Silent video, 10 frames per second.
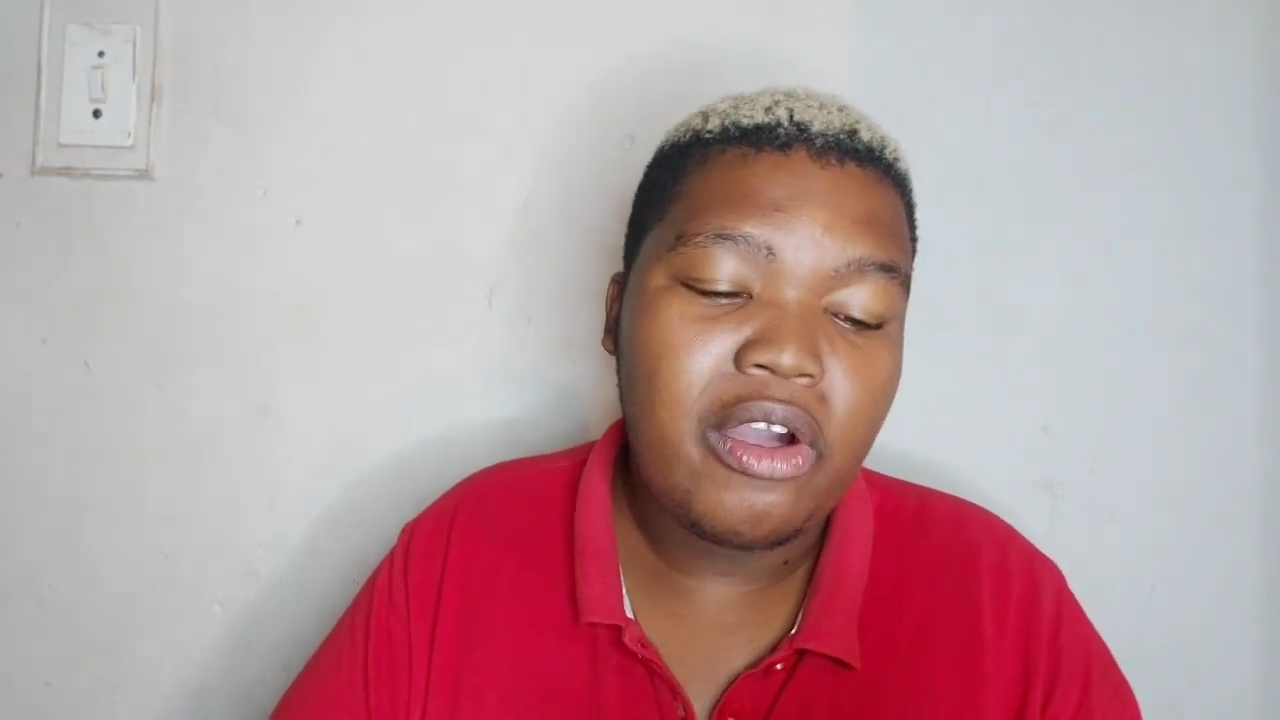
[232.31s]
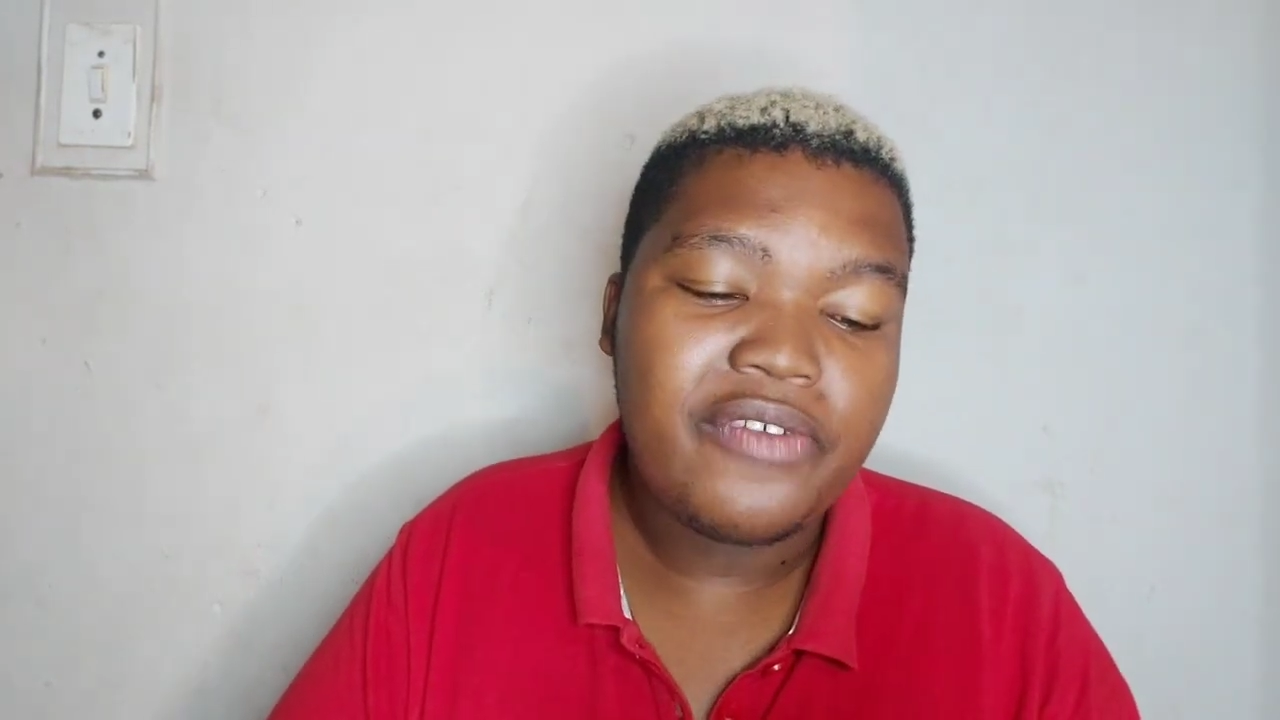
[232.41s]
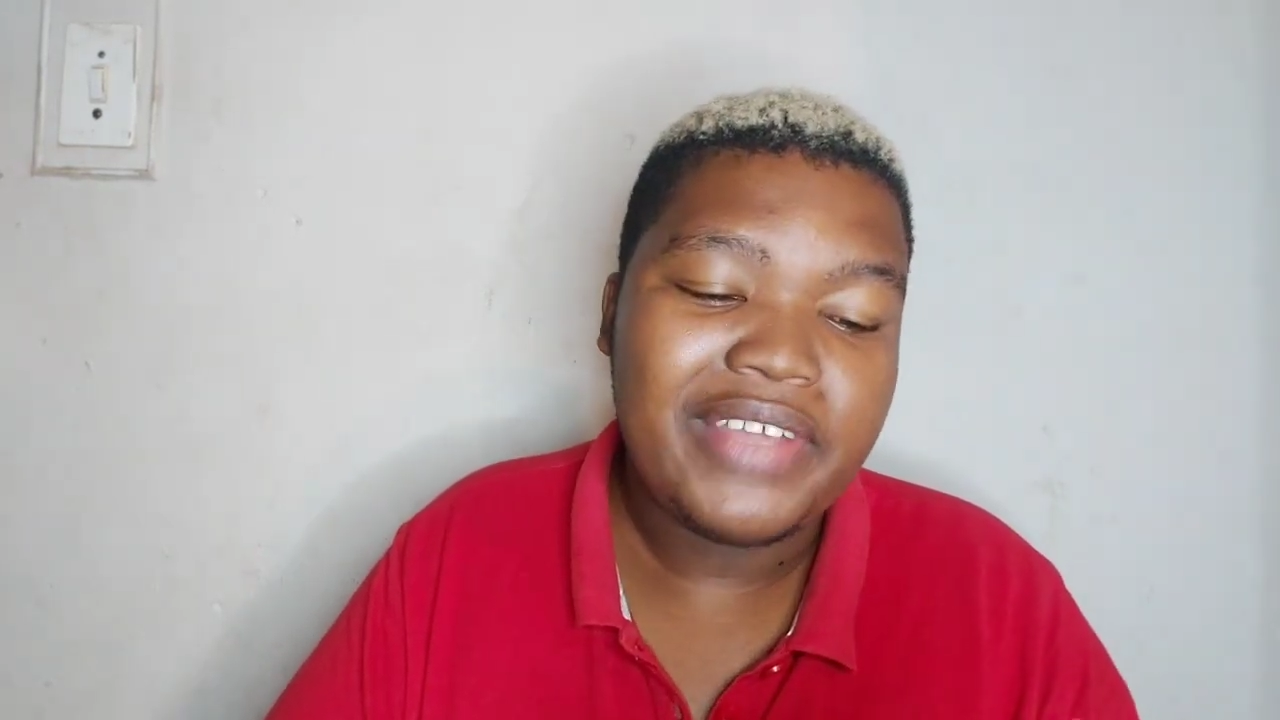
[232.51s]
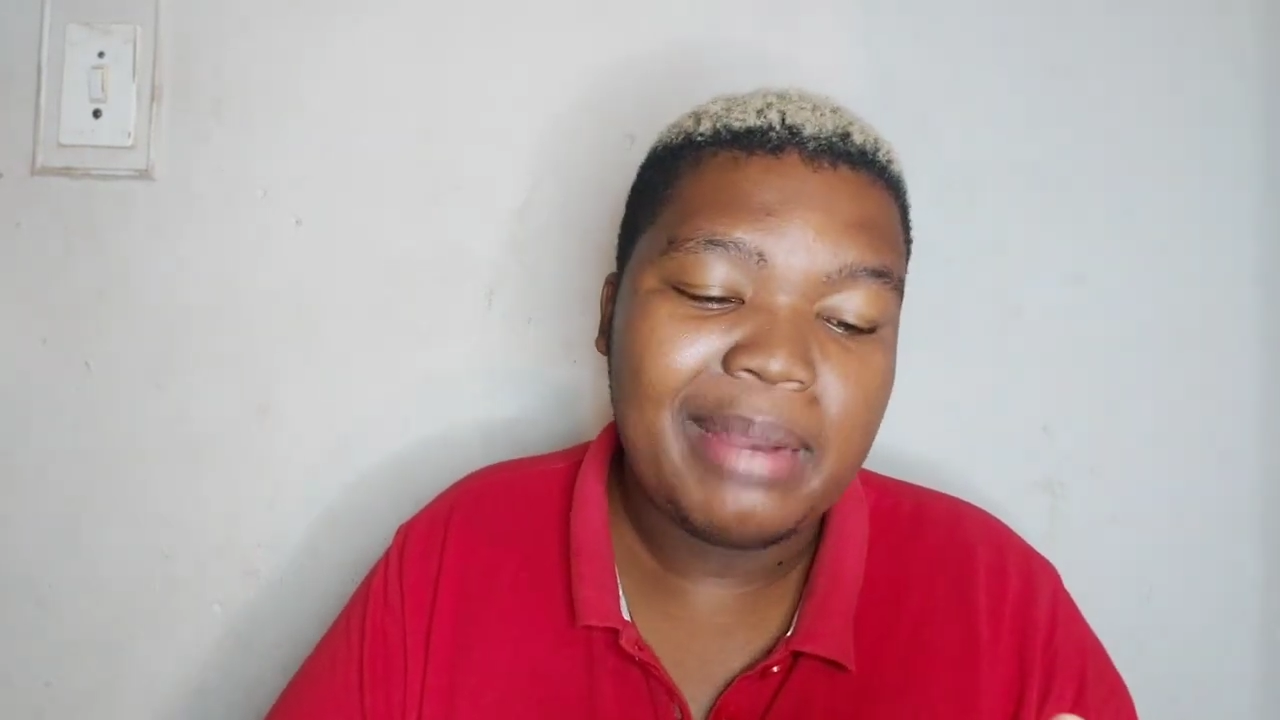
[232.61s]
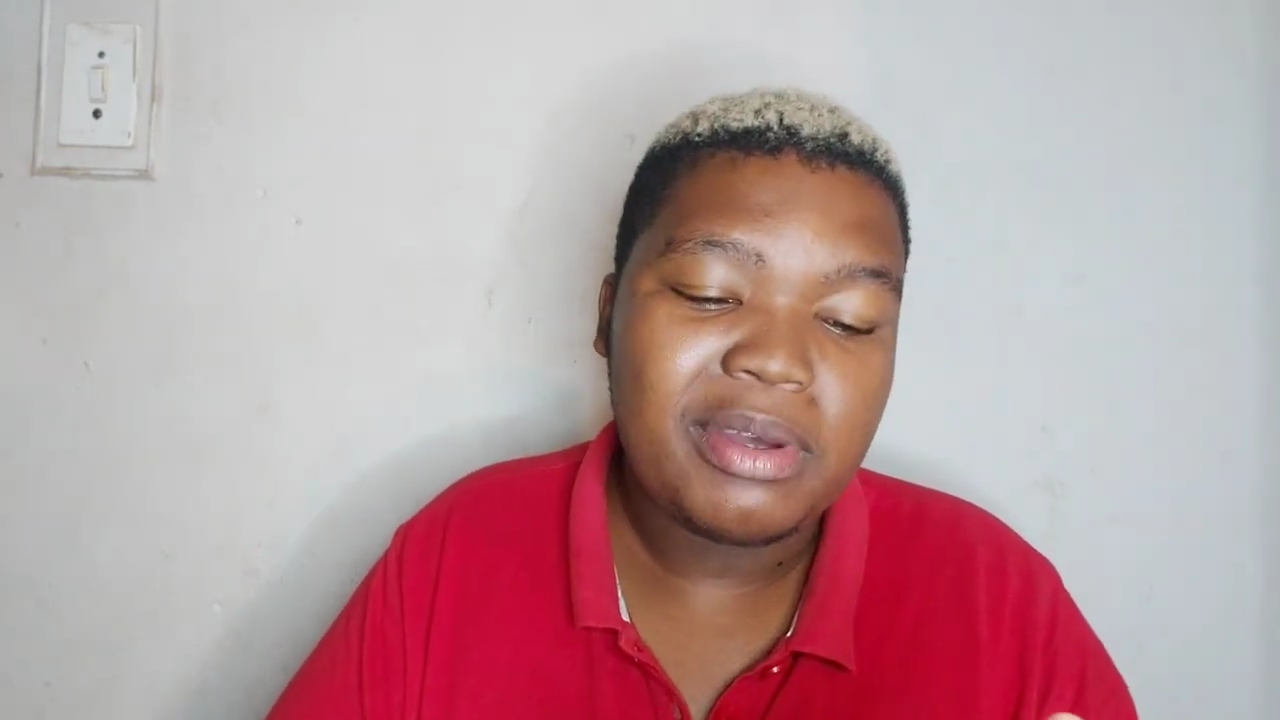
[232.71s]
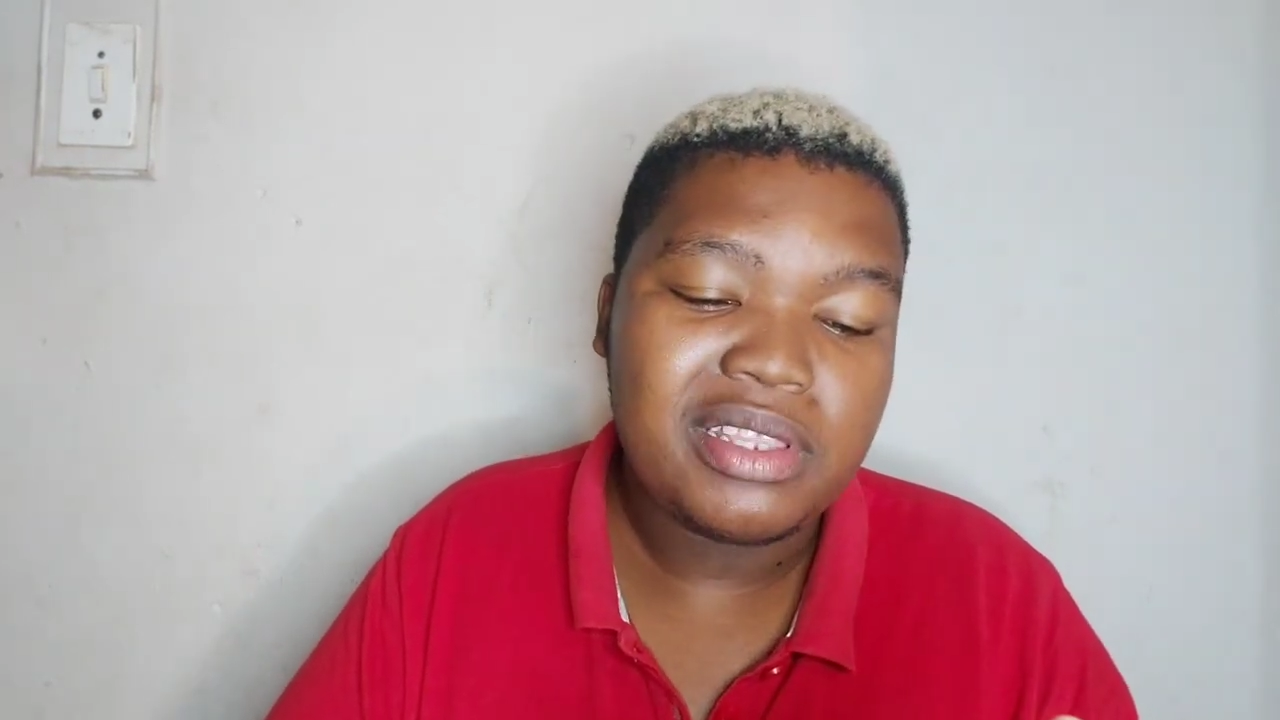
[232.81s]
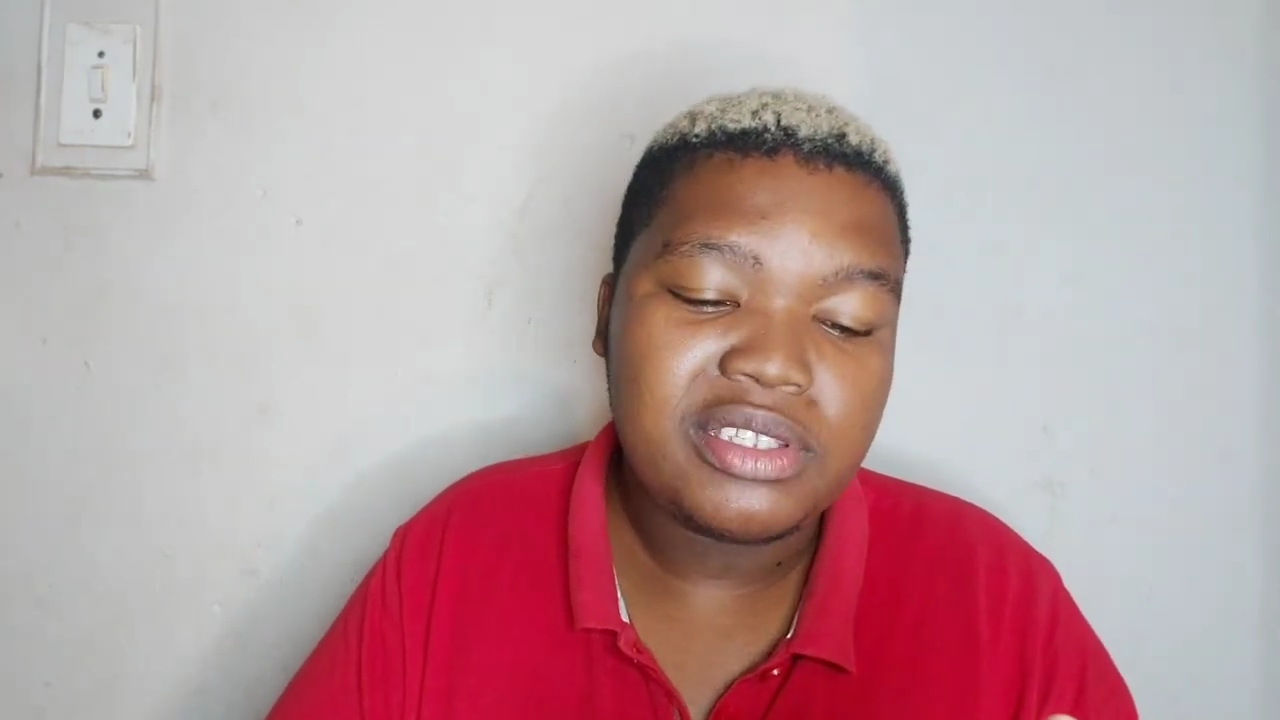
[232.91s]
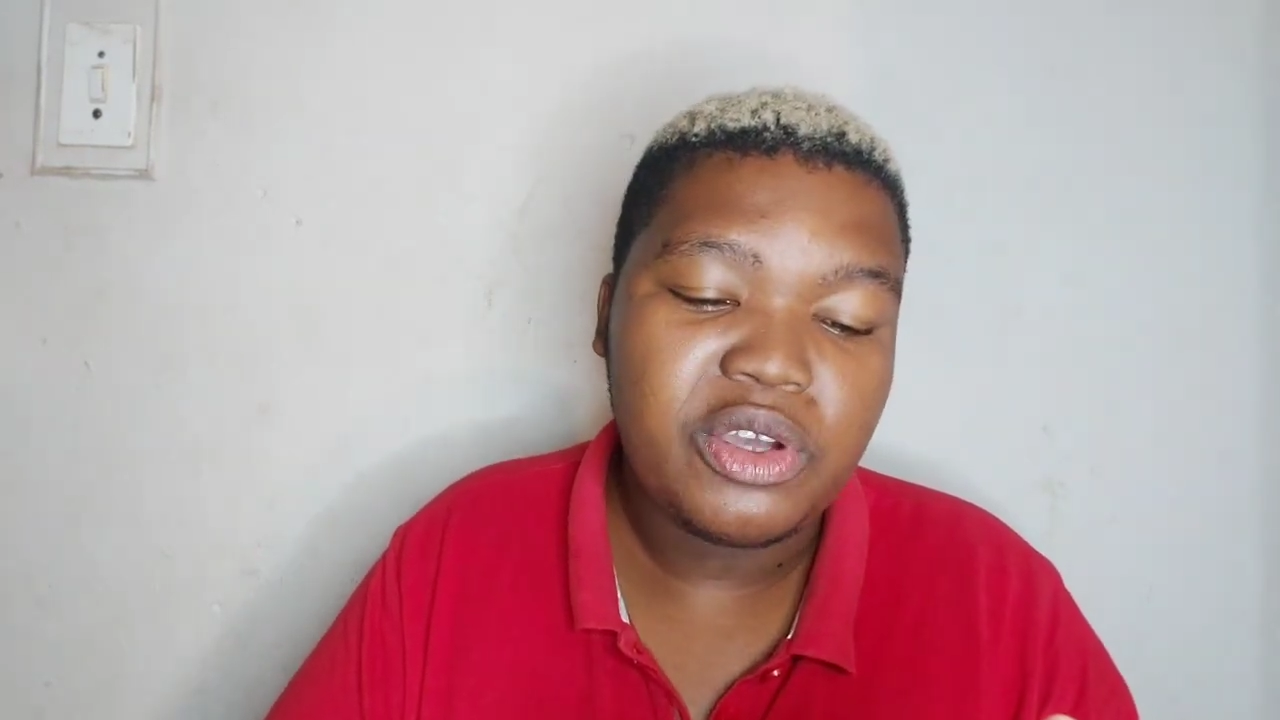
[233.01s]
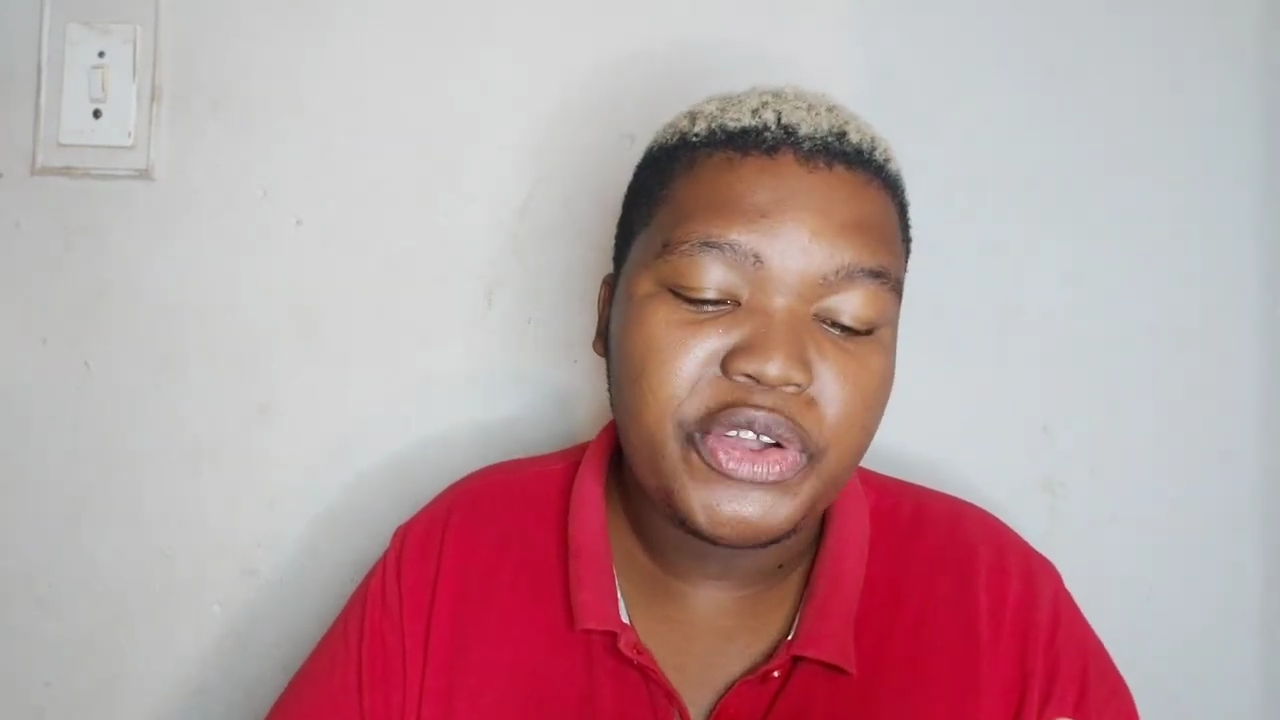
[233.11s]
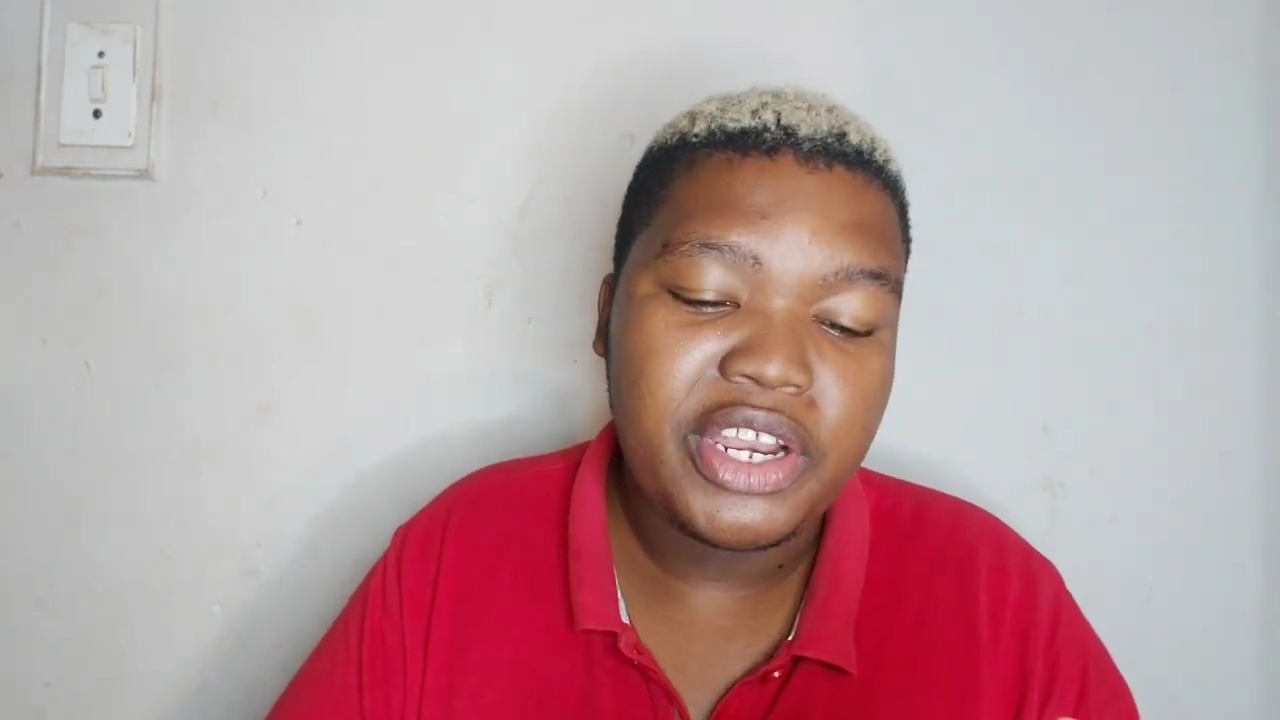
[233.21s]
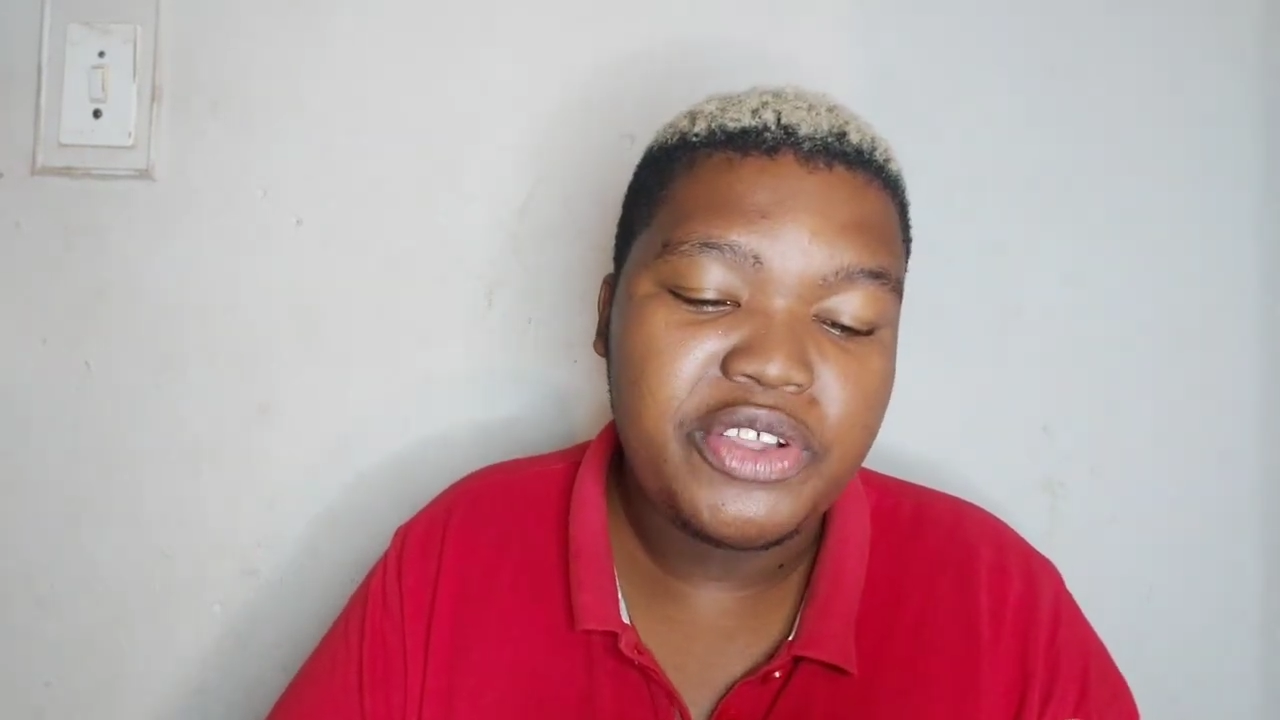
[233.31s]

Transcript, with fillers: how I feel about the song already,